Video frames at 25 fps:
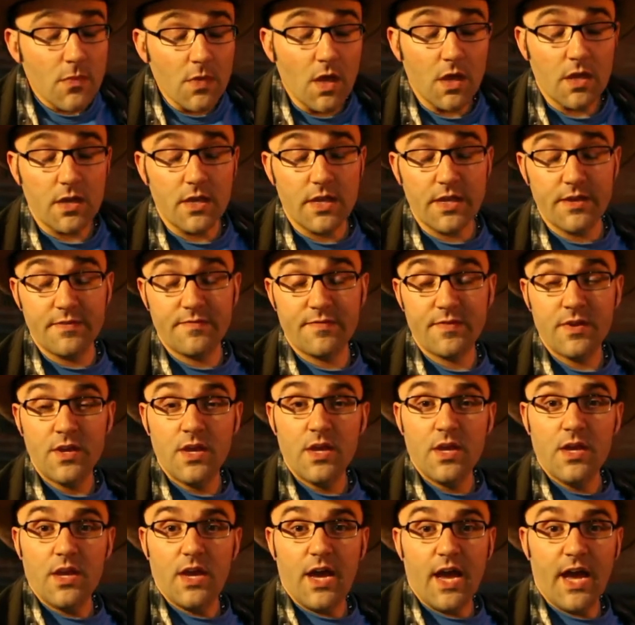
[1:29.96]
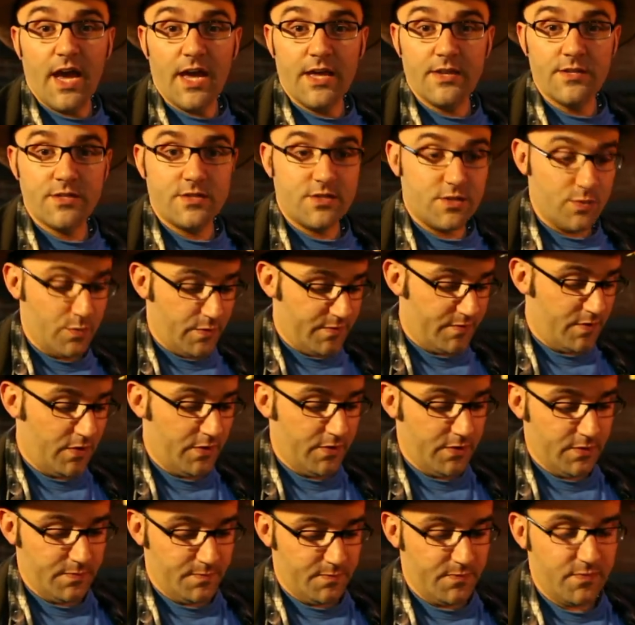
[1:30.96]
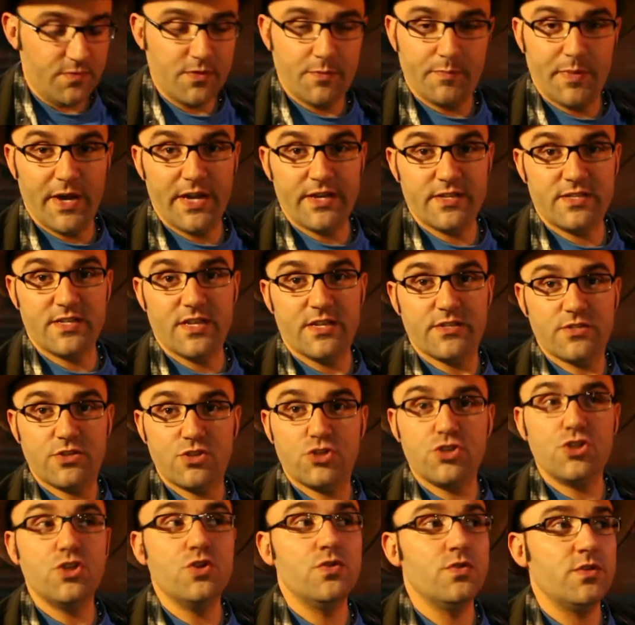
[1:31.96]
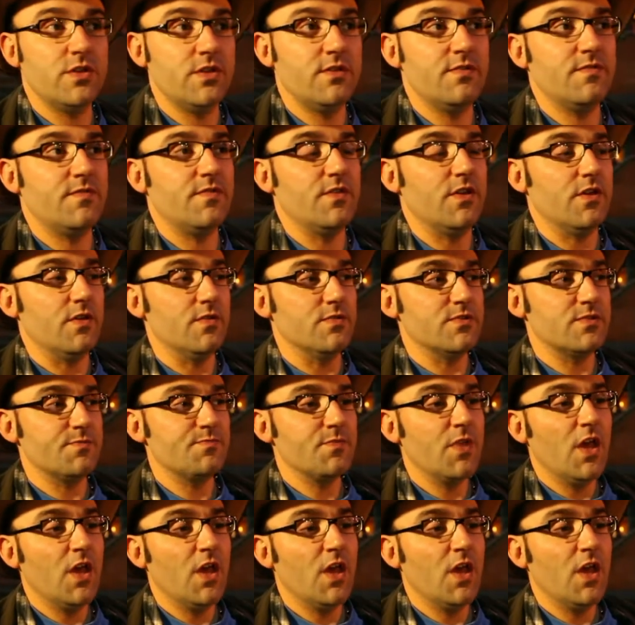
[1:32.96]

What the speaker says: live, and so we've got the Bat Detector tuned in for those.